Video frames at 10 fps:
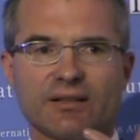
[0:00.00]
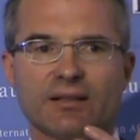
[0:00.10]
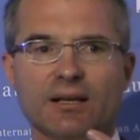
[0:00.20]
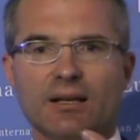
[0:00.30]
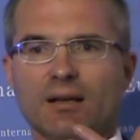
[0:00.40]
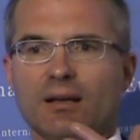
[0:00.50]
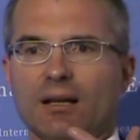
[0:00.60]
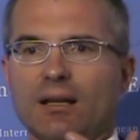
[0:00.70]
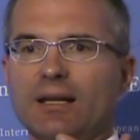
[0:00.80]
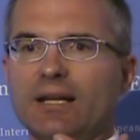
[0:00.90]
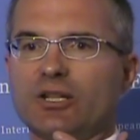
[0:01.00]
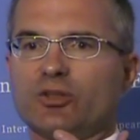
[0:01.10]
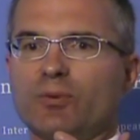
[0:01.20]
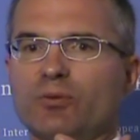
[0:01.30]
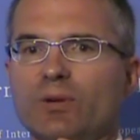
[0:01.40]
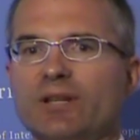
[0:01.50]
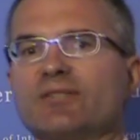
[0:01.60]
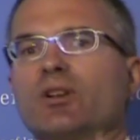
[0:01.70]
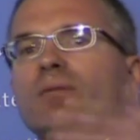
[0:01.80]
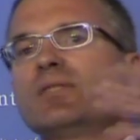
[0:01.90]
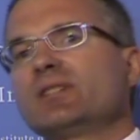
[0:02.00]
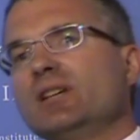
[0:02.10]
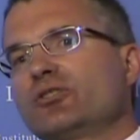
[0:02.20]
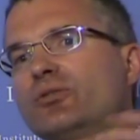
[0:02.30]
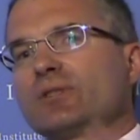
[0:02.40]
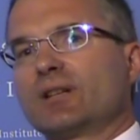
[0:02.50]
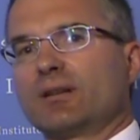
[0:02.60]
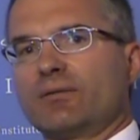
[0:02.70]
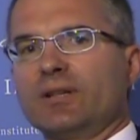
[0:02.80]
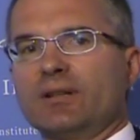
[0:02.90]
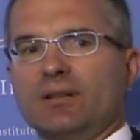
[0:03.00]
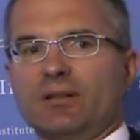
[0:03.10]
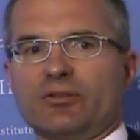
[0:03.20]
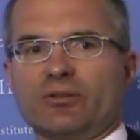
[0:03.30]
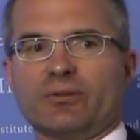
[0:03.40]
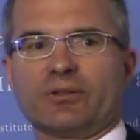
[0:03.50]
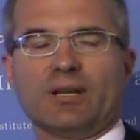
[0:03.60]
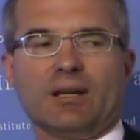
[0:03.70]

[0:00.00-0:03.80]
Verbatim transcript: a, a linkage between solvency issues and liquidity issues.